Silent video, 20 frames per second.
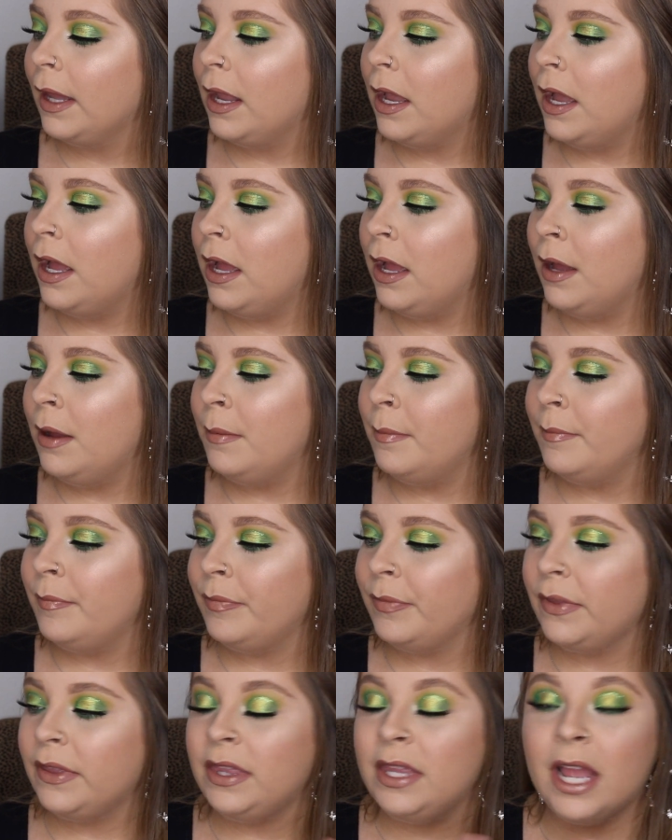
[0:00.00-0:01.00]
None
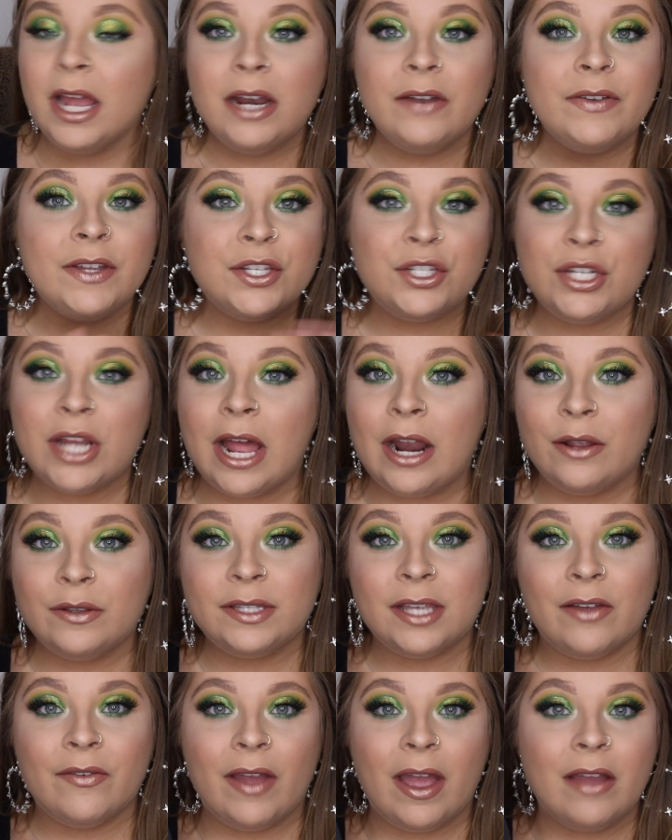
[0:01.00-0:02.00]
of his
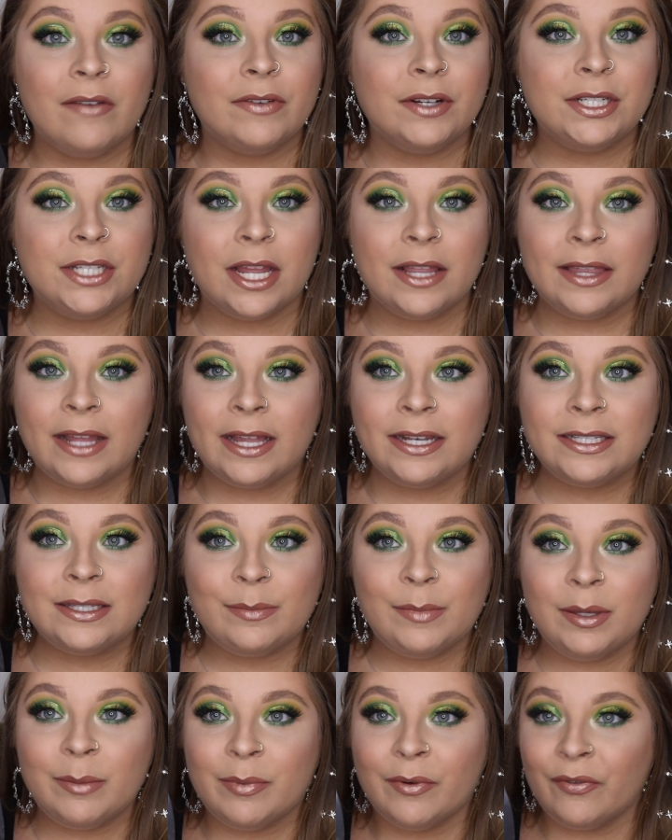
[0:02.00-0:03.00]
shadows have ever done that
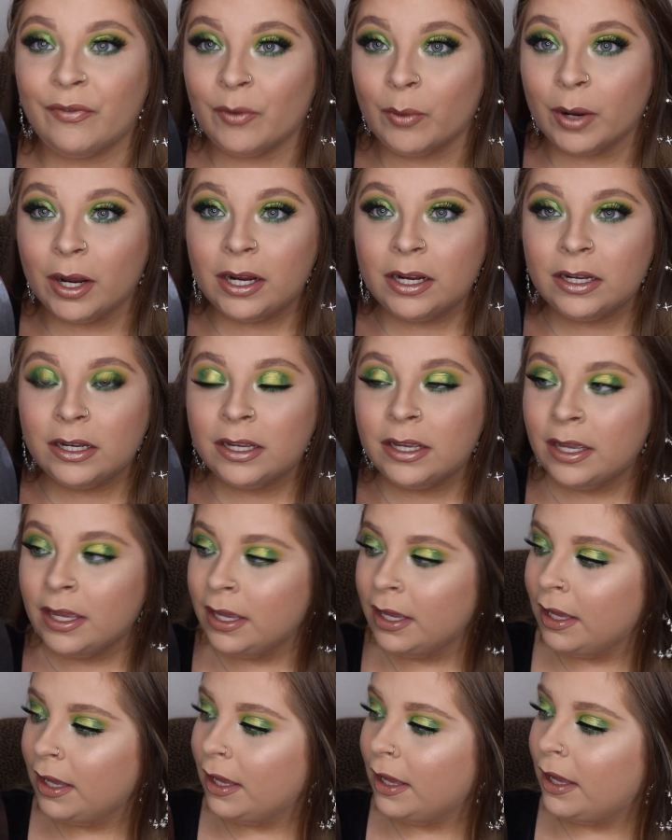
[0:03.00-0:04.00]
to me before.
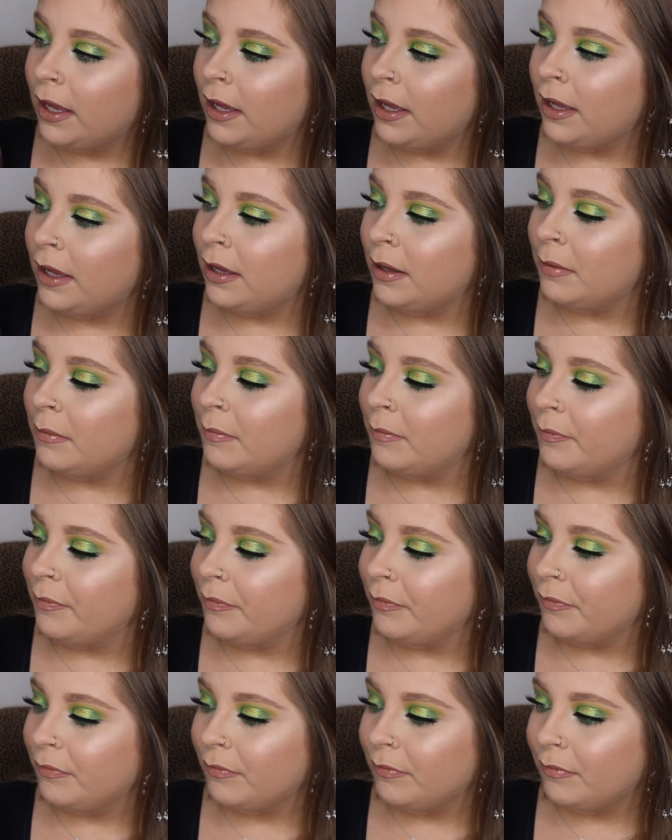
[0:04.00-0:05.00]

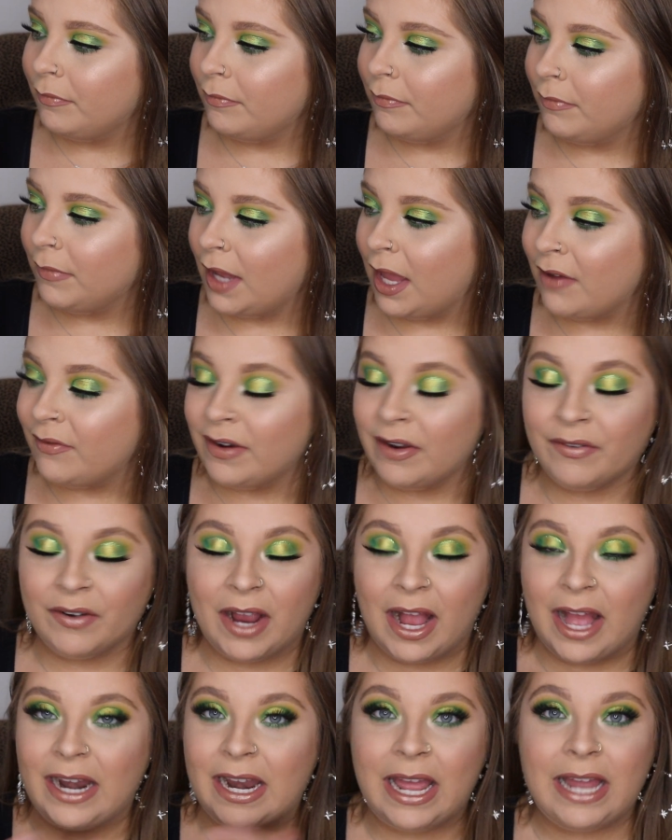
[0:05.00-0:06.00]
I've never
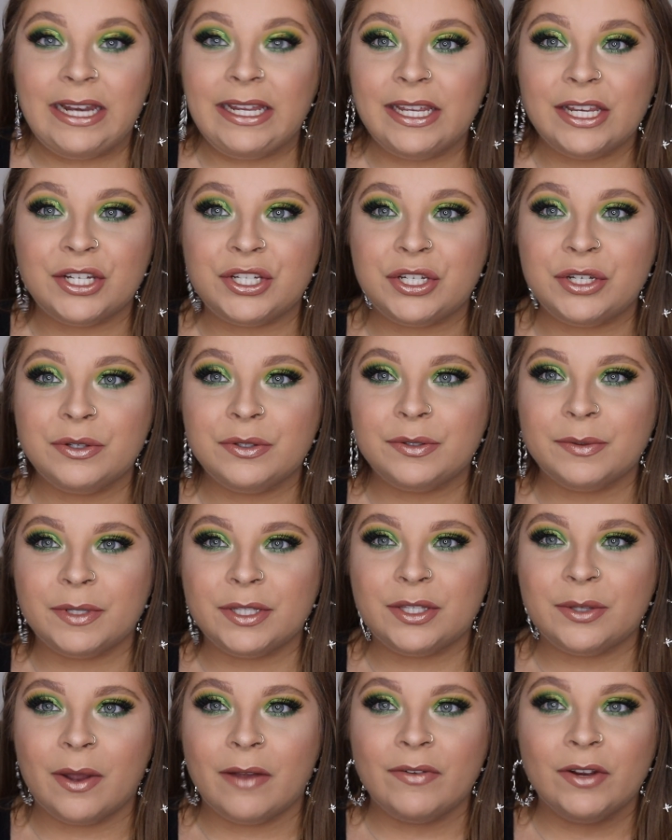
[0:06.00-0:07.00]
had any issues
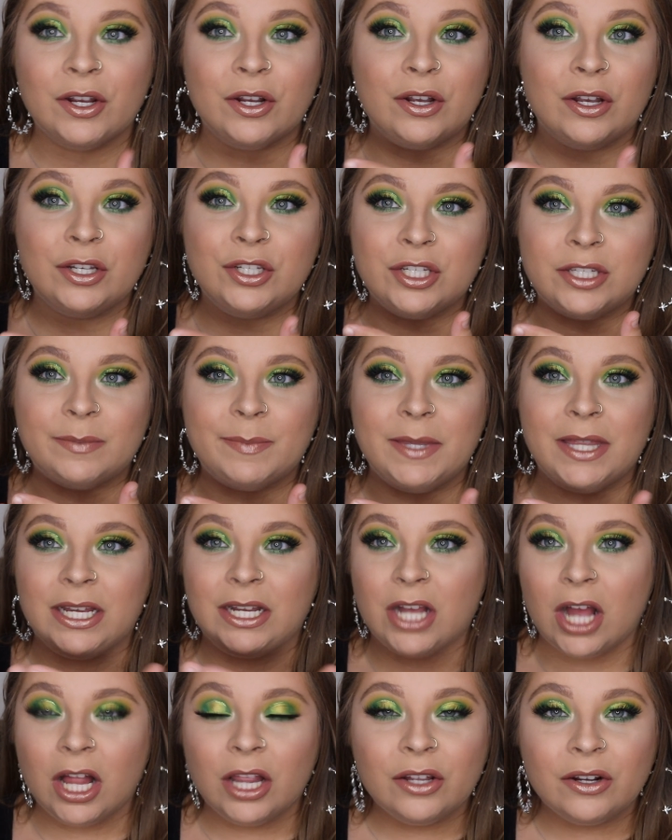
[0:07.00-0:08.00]
whatsoever. It could just be the
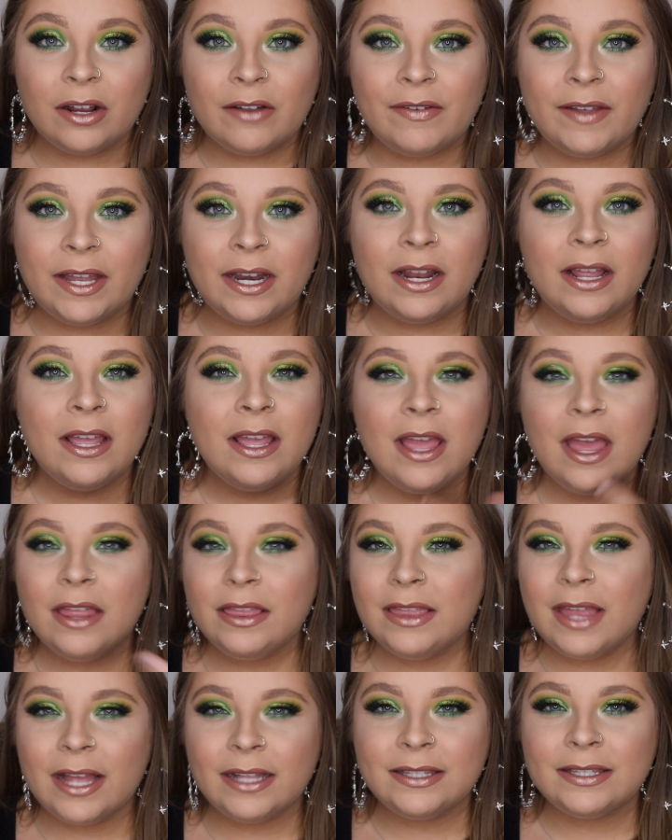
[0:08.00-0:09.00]
color of it
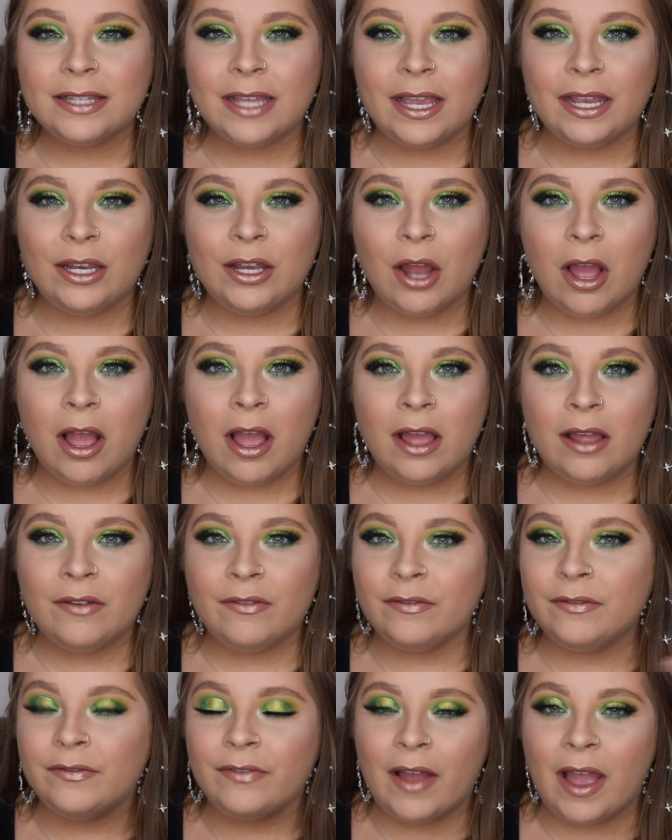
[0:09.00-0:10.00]
that's like
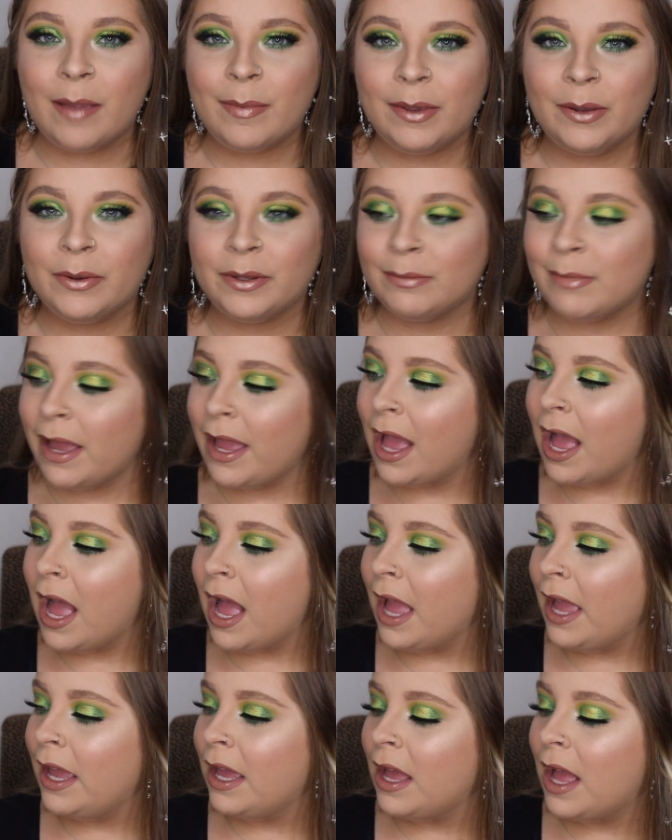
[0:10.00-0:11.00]
not vibing with my
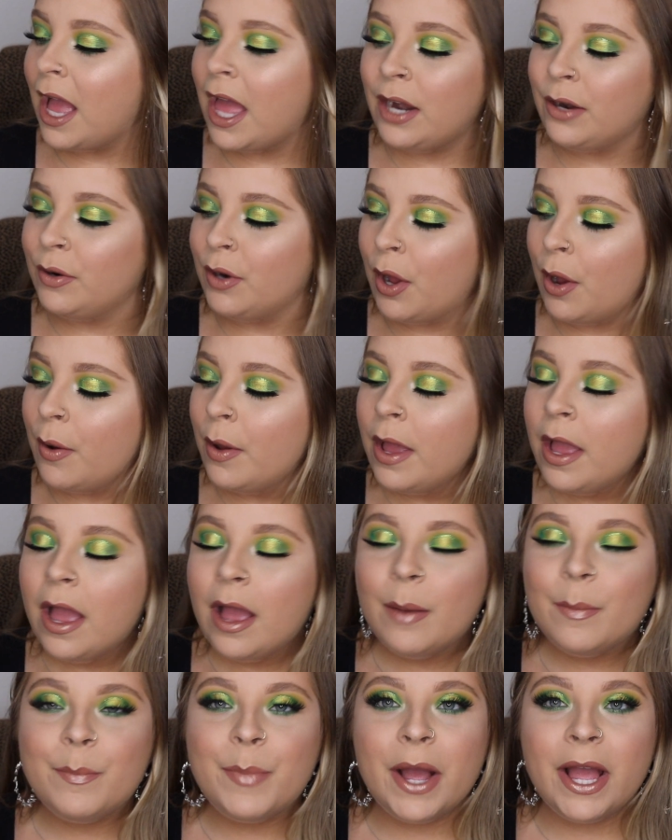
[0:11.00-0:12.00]
eye. I don't know.
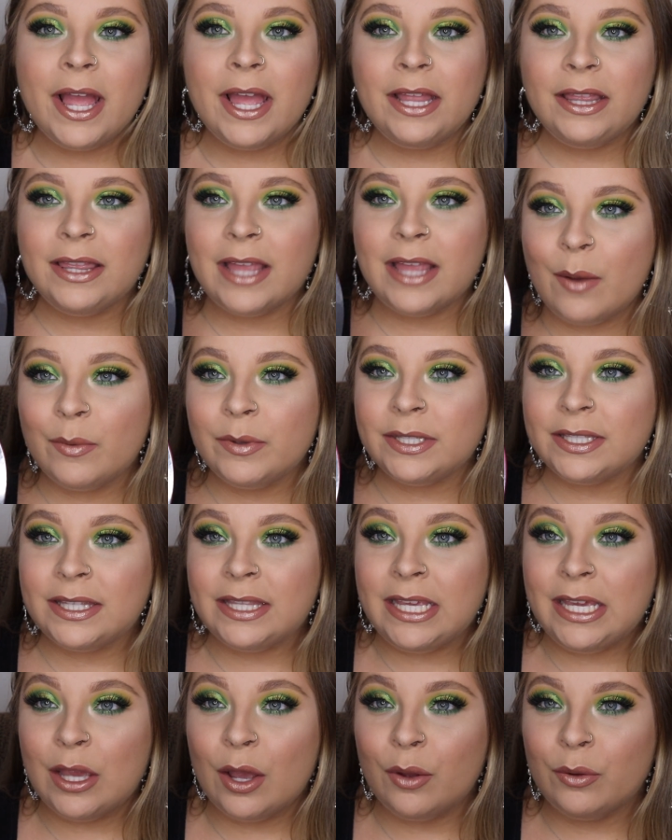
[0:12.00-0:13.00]
But was
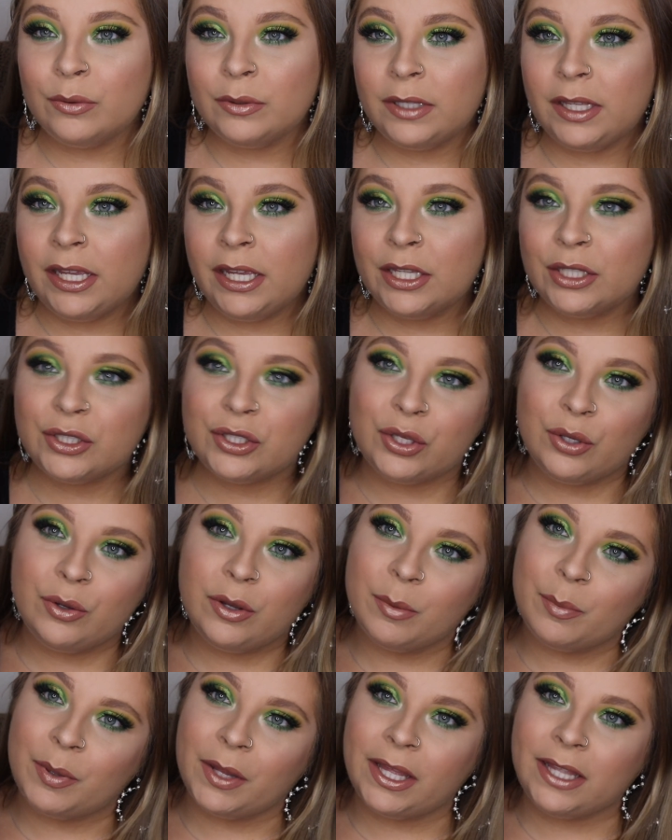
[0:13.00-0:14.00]
the only two
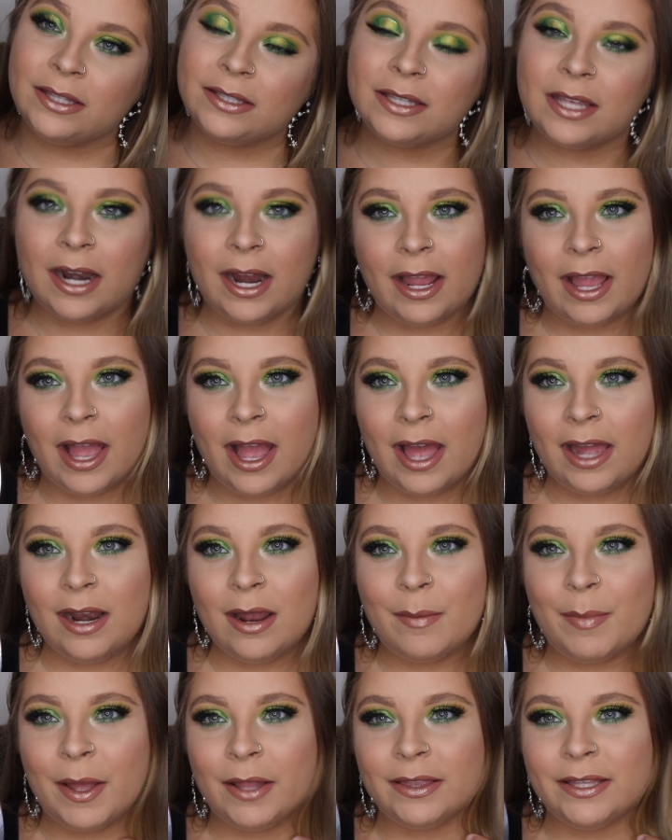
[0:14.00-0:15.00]
complaints that I had
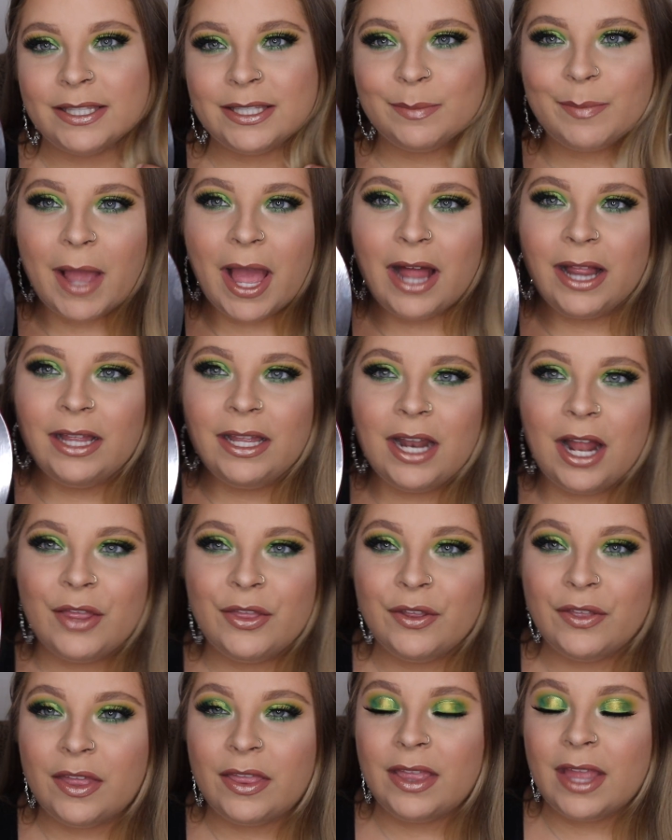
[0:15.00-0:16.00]
about this palette.
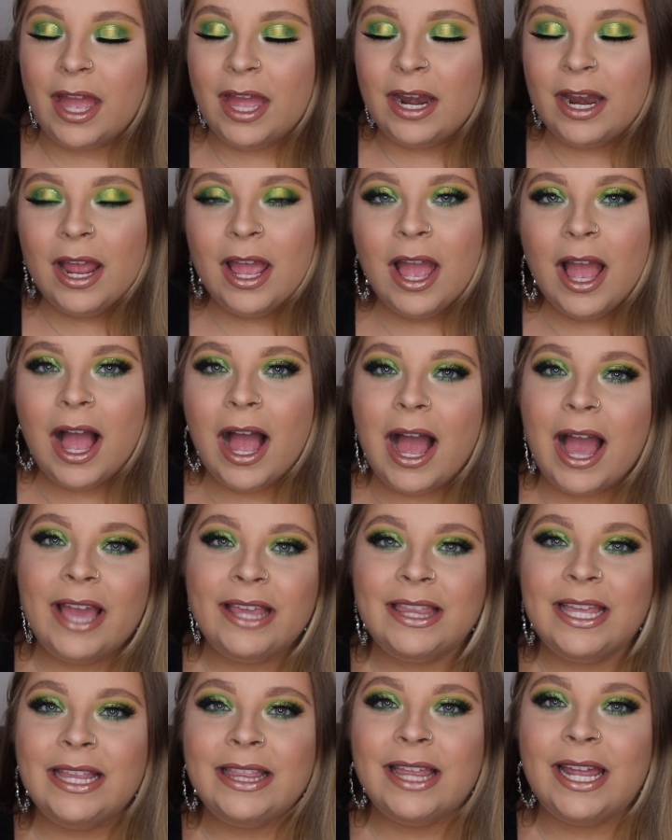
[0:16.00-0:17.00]
Other than that, I
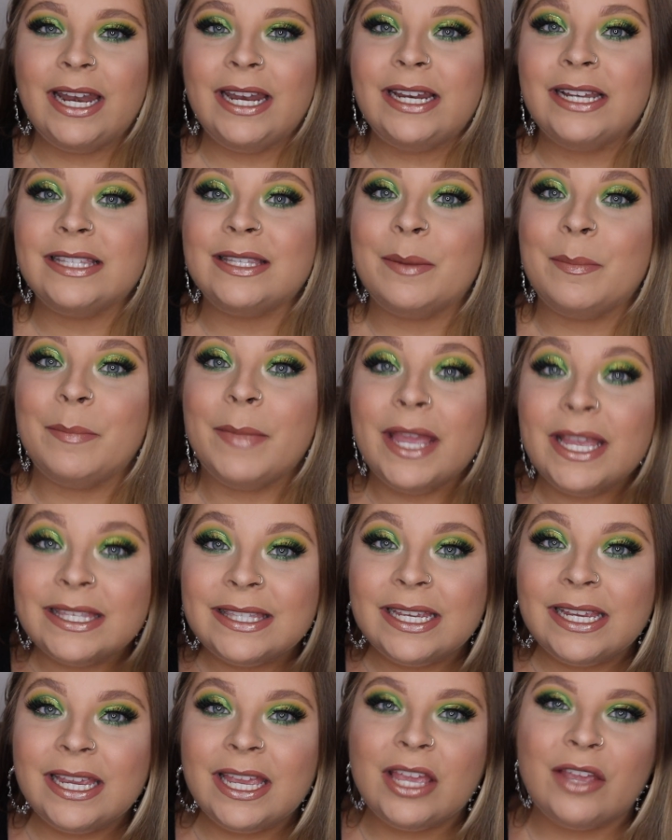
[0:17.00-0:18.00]
think that it is amazing.